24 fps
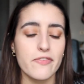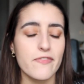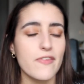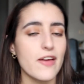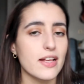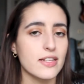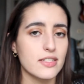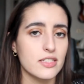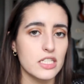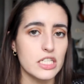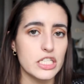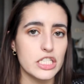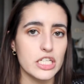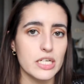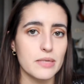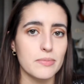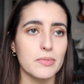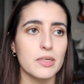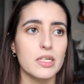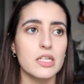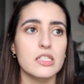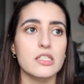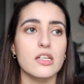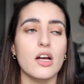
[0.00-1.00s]
fancy gym,
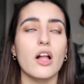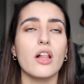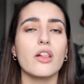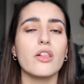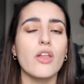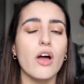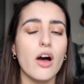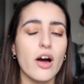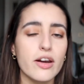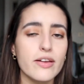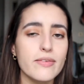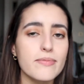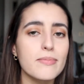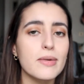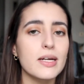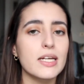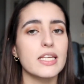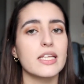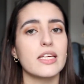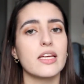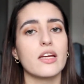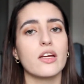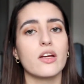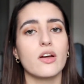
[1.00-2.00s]
because a lot of
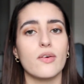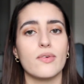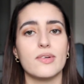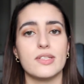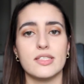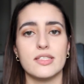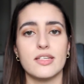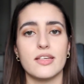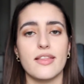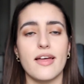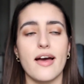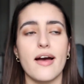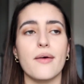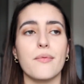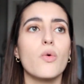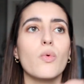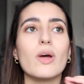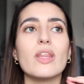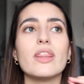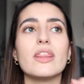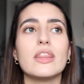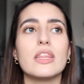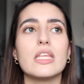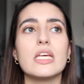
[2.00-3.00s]
money can go into that
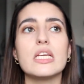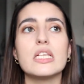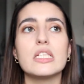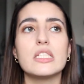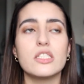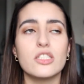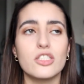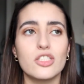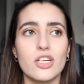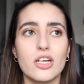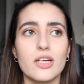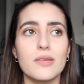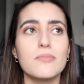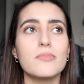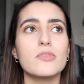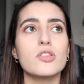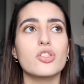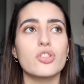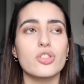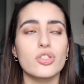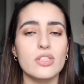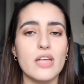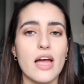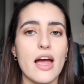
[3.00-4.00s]
when these
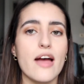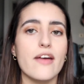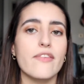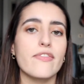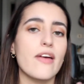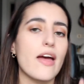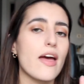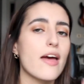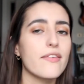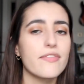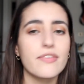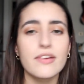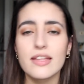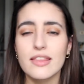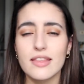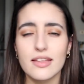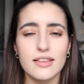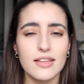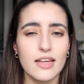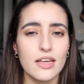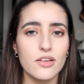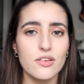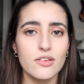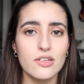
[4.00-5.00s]
gyms just have everything
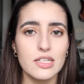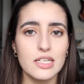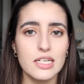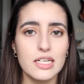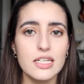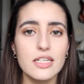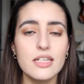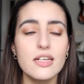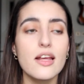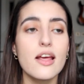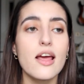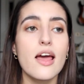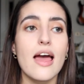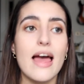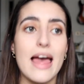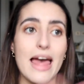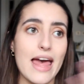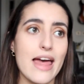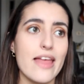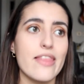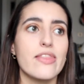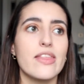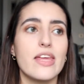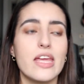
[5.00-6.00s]
that you need,
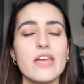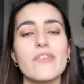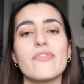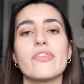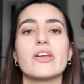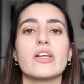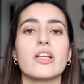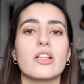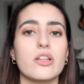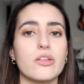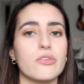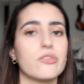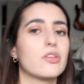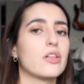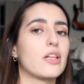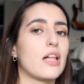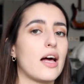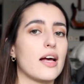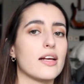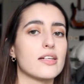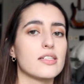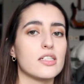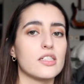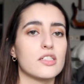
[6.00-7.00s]
and they even include
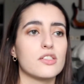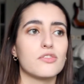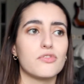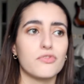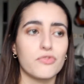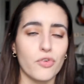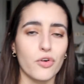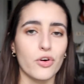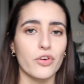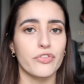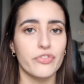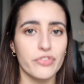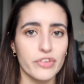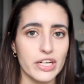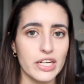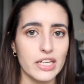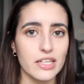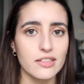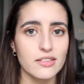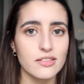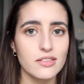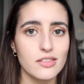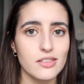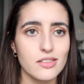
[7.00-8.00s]
classes for free.
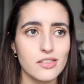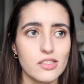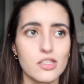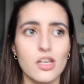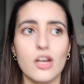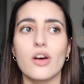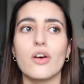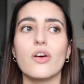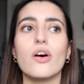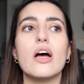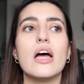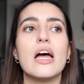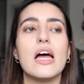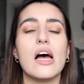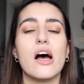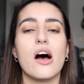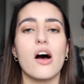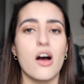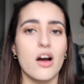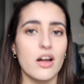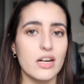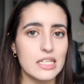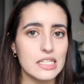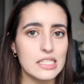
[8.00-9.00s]
So
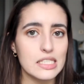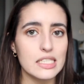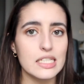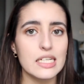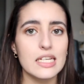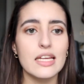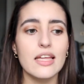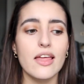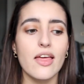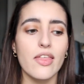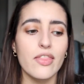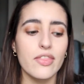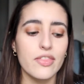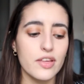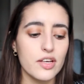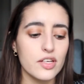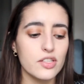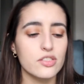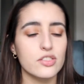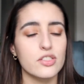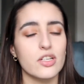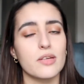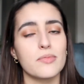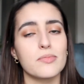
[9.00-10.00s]
honestly,
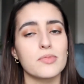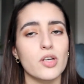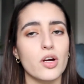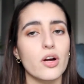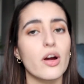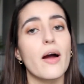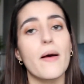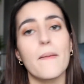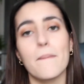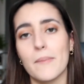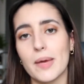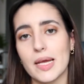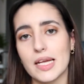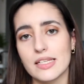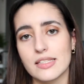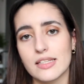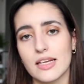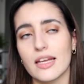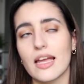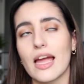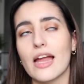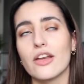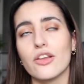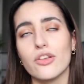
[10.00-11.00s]
these gyms are
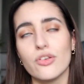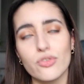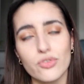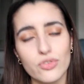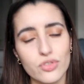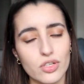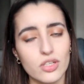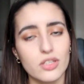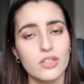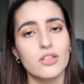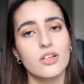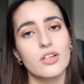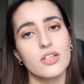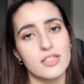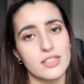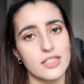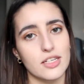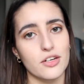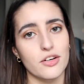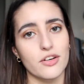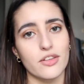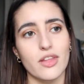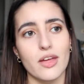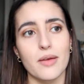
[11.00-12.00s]
amazing and you should
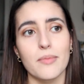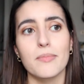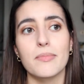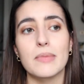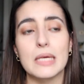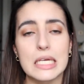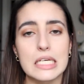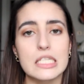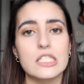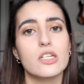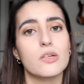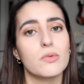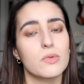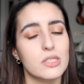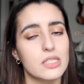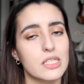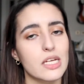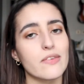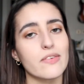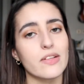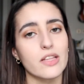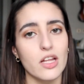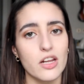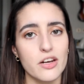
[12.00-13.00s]
consider them because you will
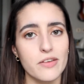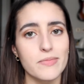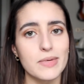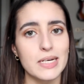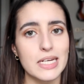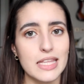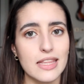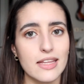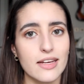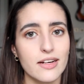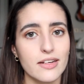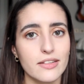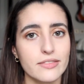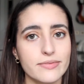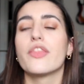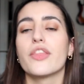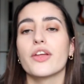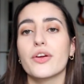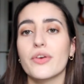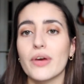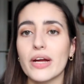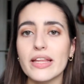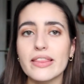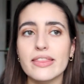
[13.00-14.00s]
save a lot of money there. The
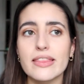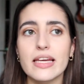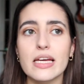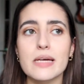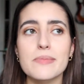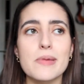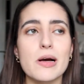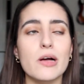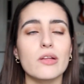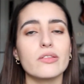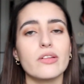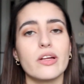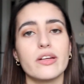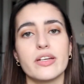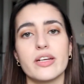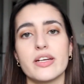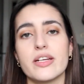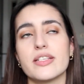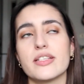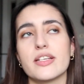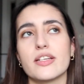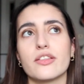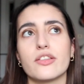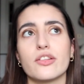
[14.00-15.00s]
great thing about London
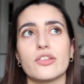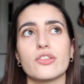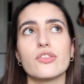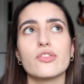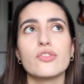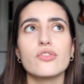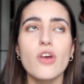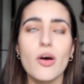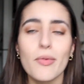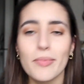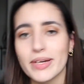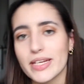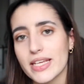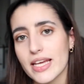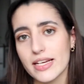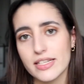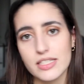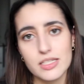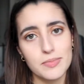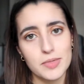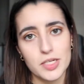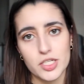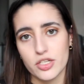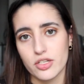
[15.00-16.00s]
is that there's so many
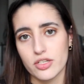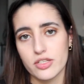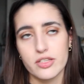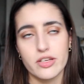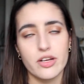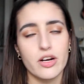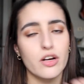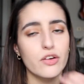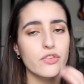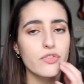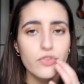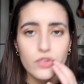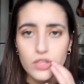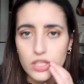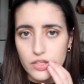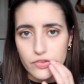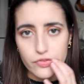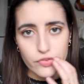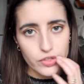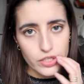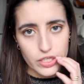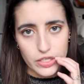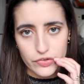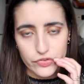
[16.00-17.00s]
exhibitions that are fully
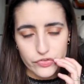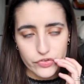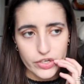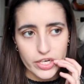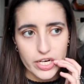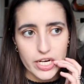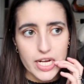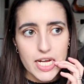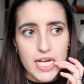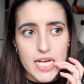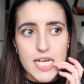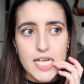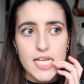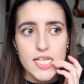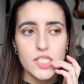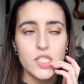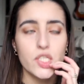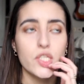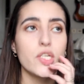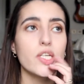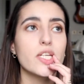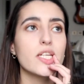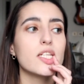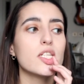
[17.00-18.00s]
free. So
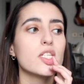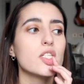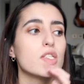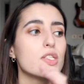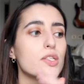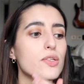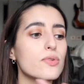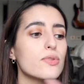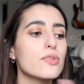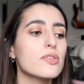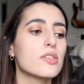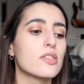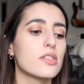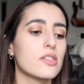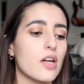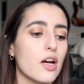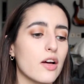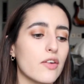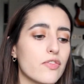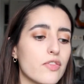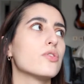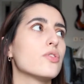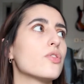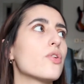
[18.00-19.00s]
you can do
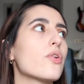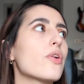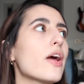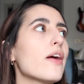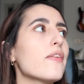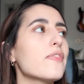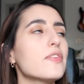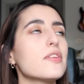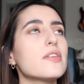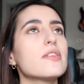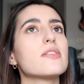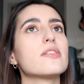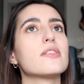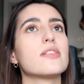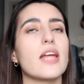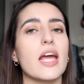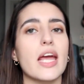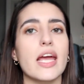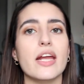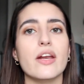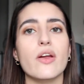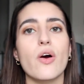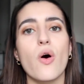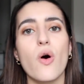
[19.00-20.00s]
stuff, you don't have to
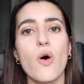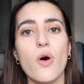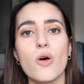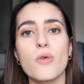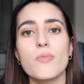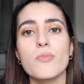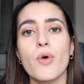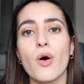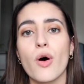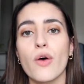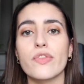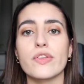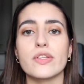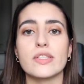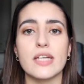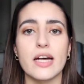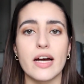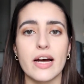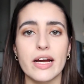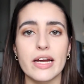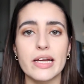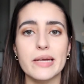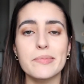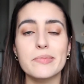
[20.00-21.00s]
stay at home all the
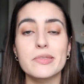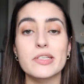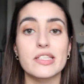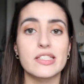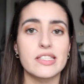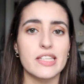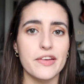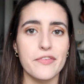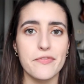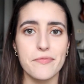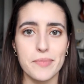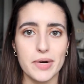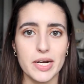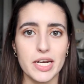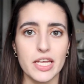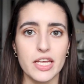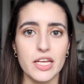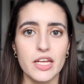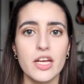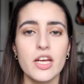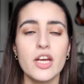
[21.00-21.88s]
time to save money.